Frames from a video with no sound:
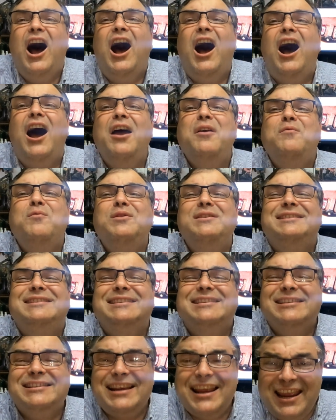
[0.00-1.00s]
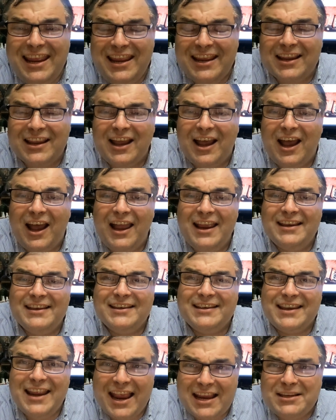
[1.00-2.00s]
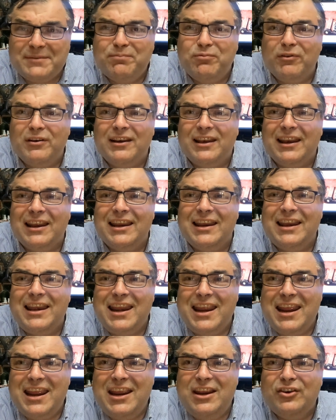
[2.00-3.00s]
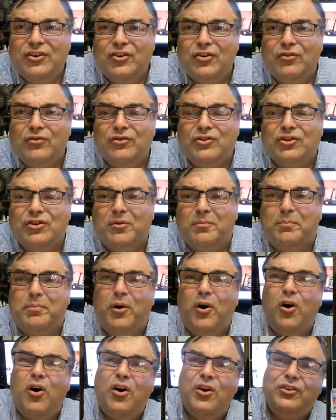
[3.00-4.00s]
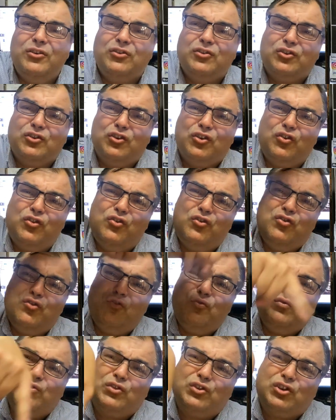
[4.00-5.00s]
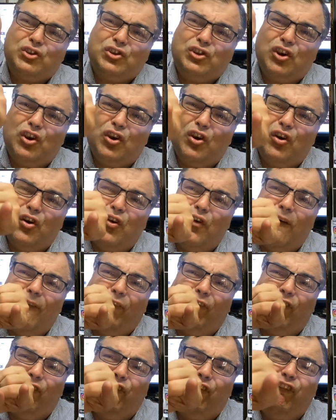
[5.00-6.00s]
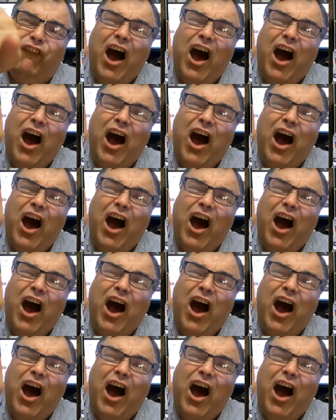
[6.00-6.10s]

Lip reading: I would sink. I desperately need your support to survive.